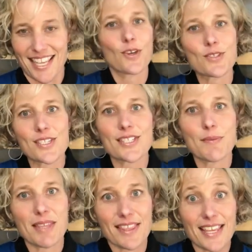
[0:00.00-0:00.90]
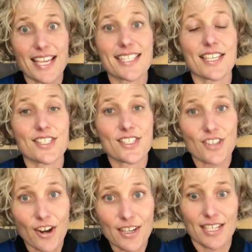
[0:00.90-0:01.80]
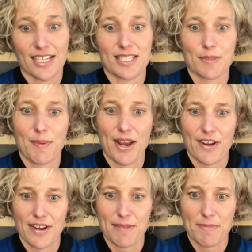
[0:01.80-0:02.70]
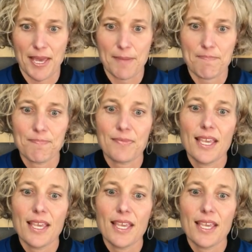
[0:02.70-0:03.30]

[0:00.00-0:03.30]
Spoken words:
So those are some of the things that started inspiring me.